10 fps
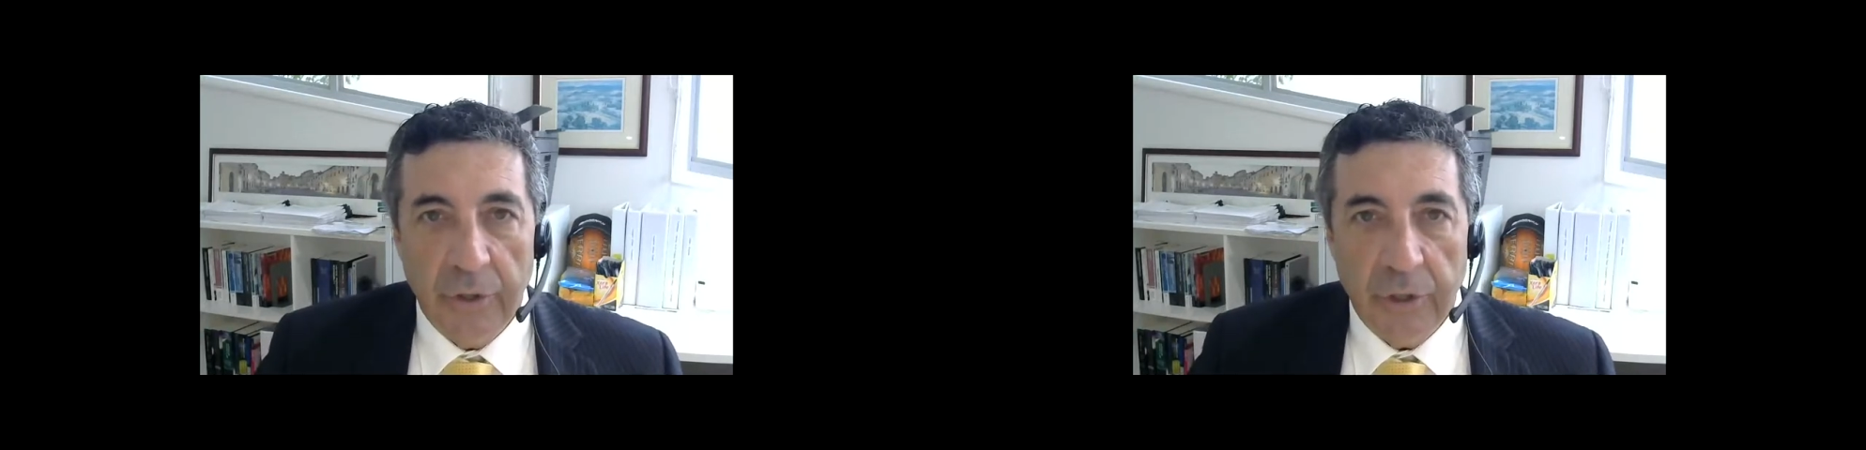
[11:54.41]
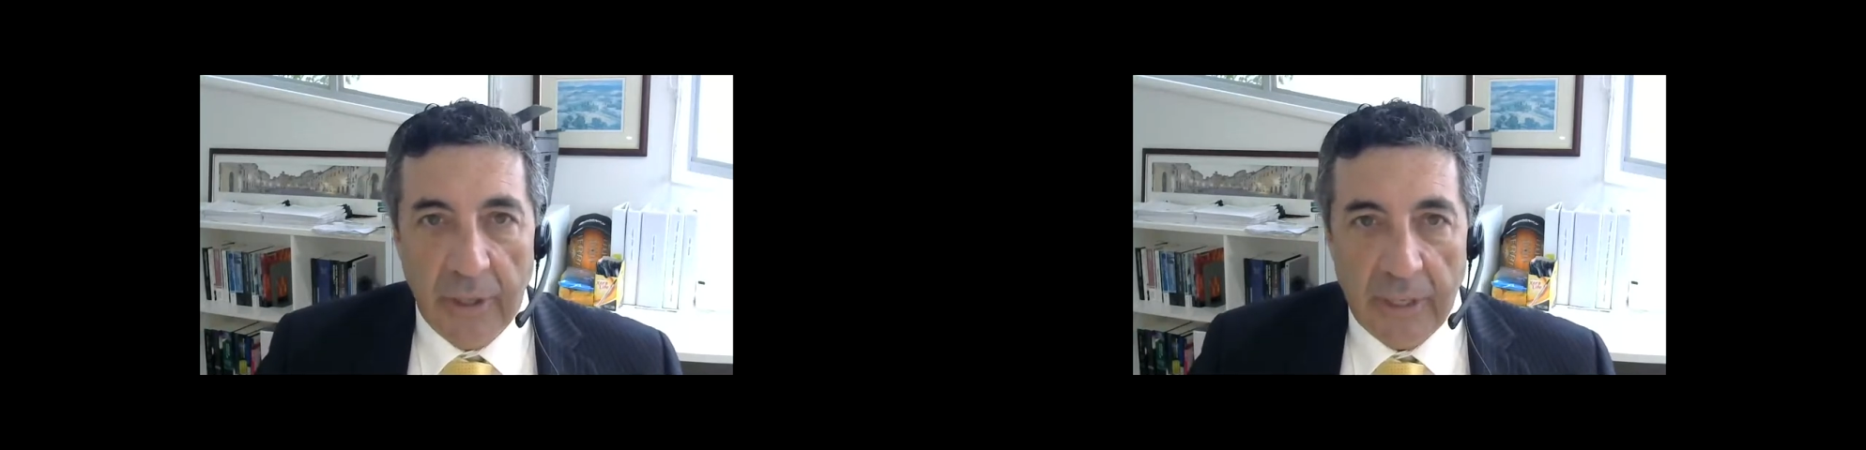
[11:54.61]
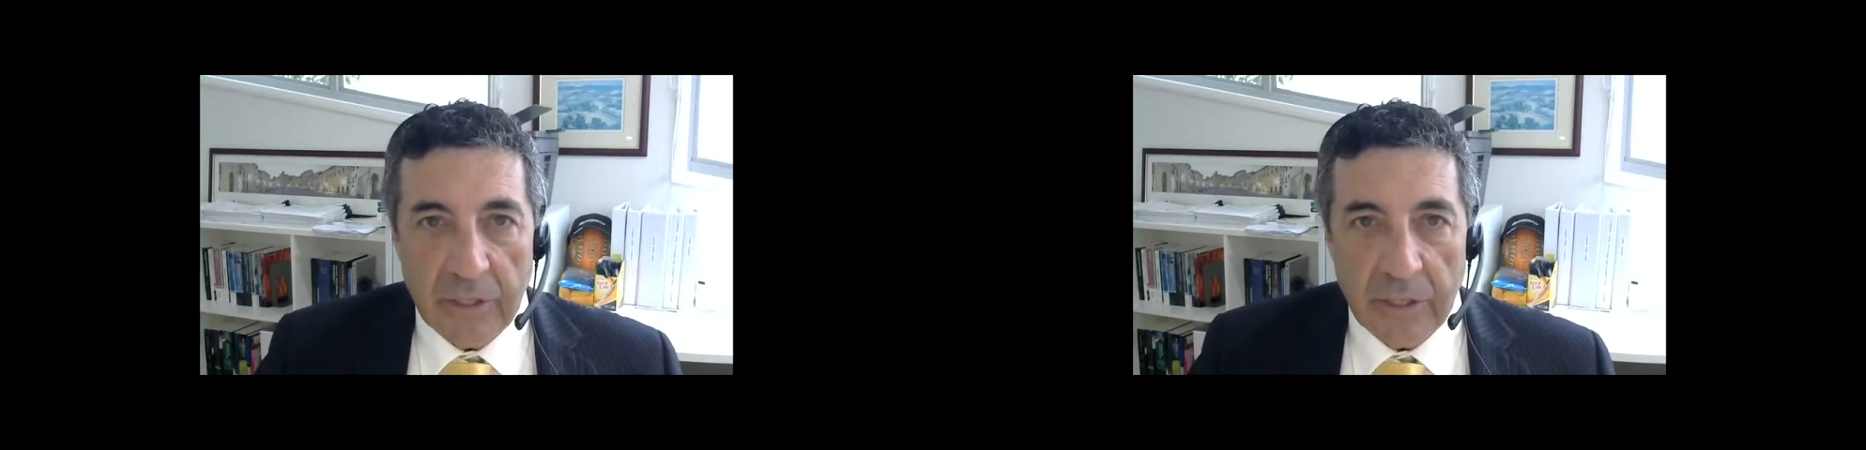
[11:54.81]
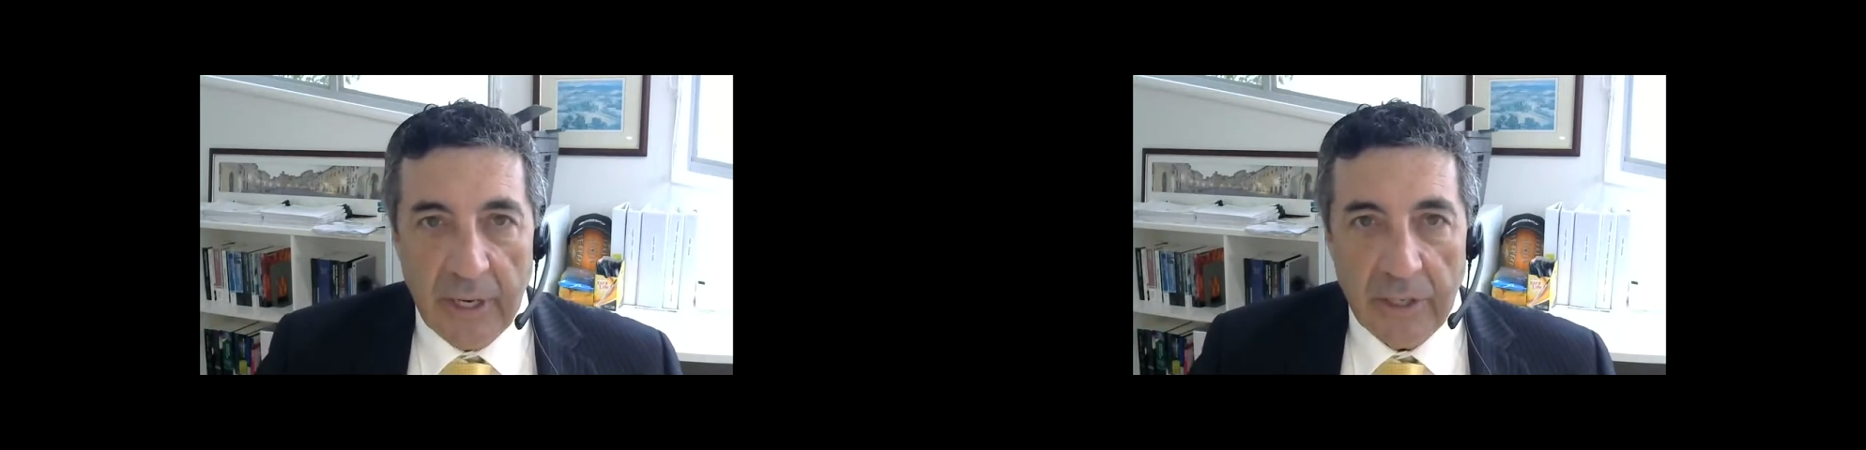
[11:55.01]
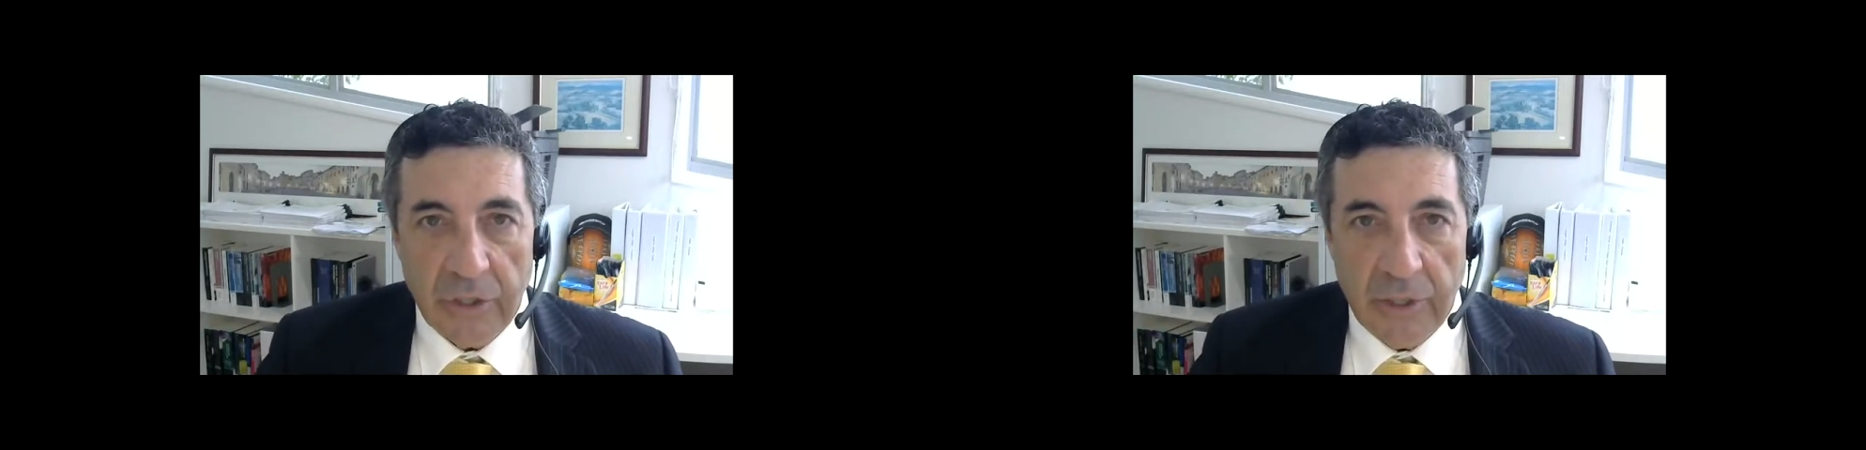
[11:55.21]
that your
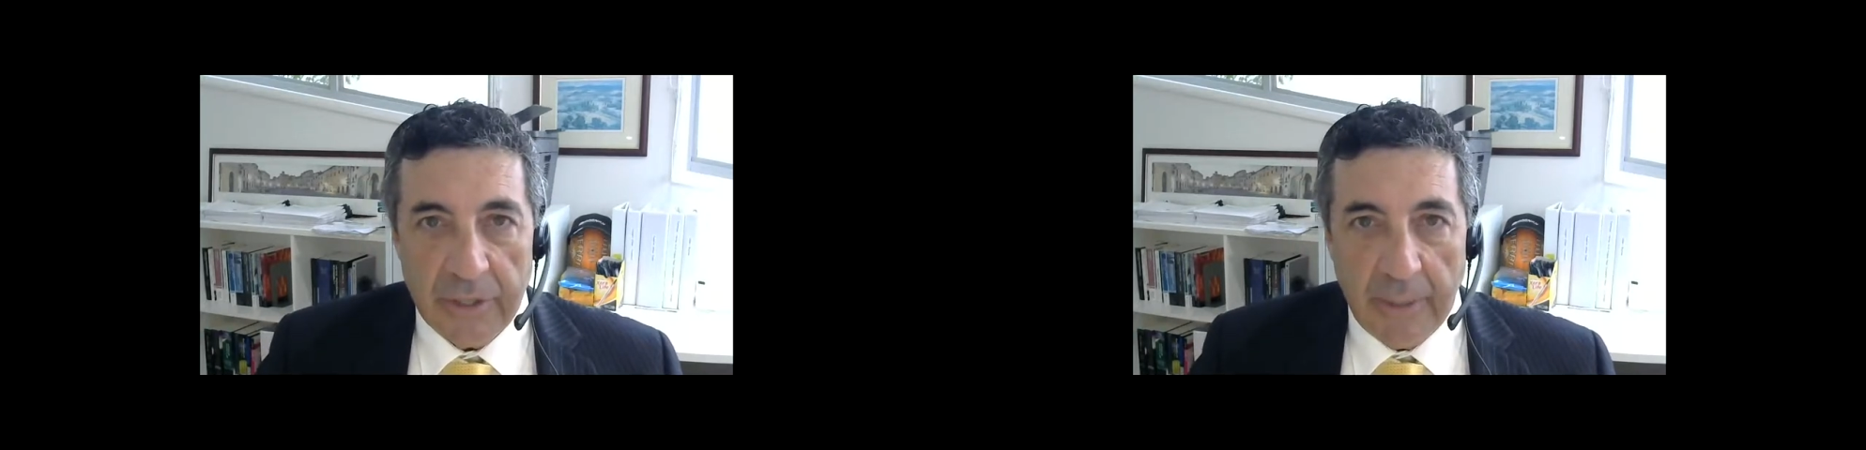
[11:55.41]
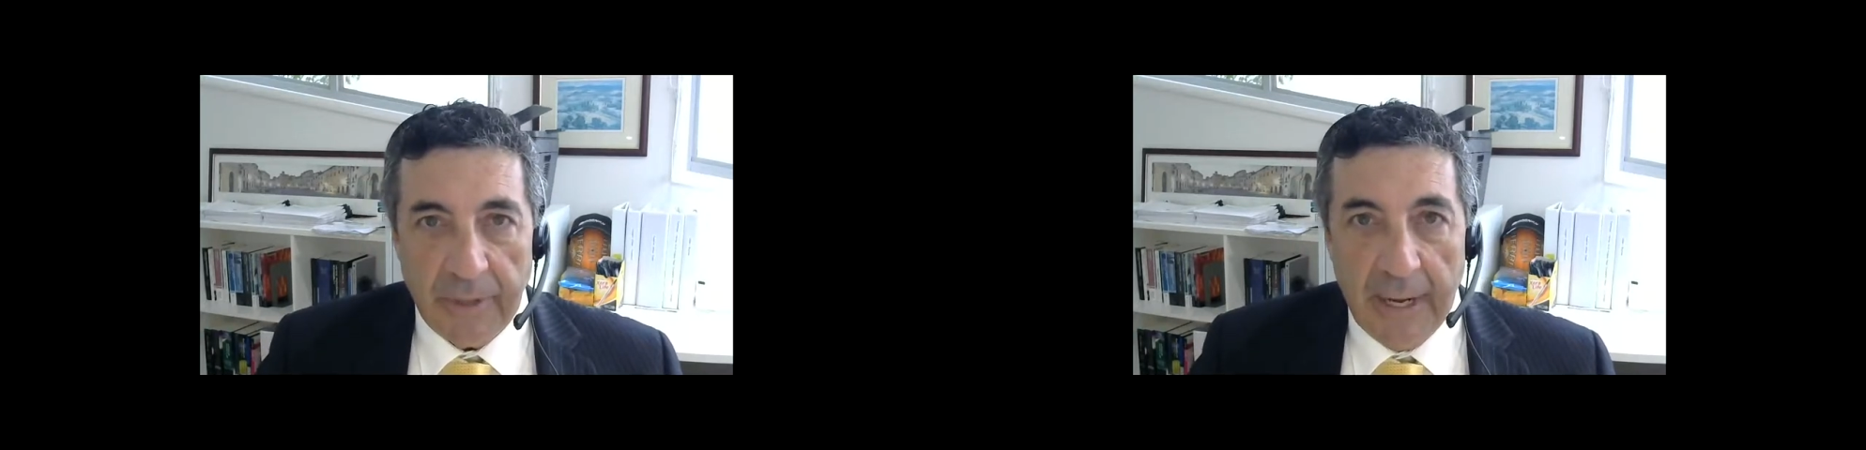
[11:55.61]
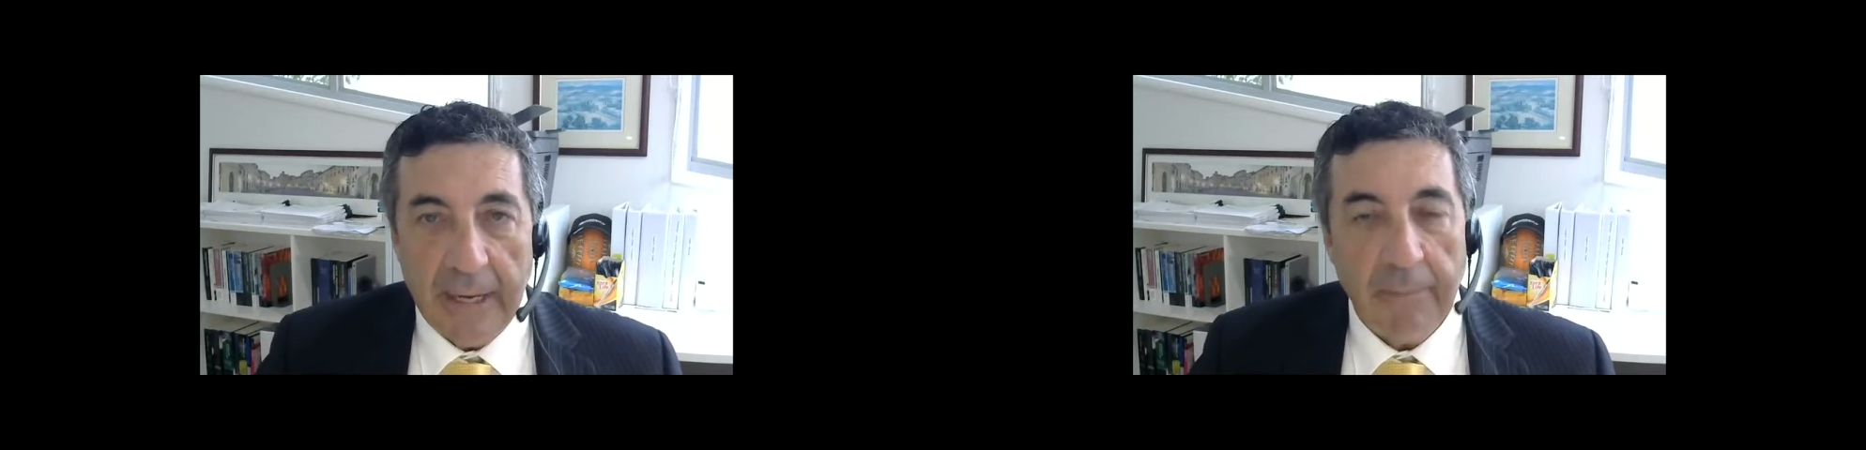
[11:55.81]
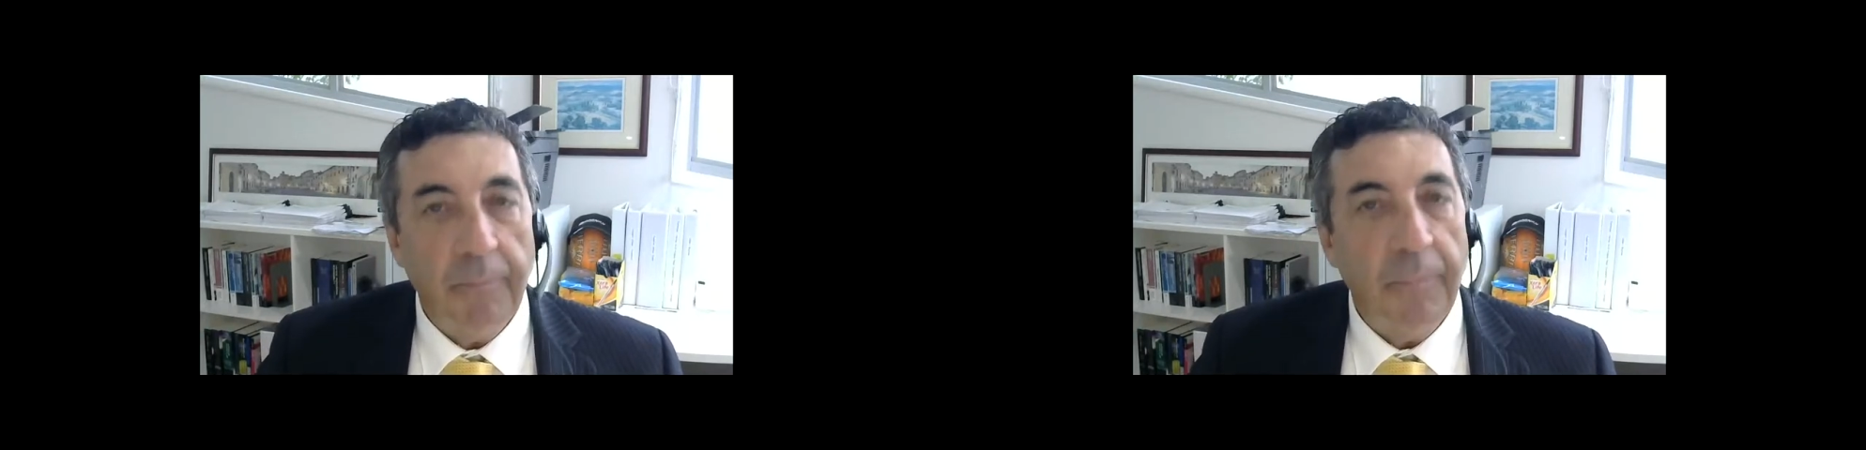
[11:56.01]
legislation is up to date.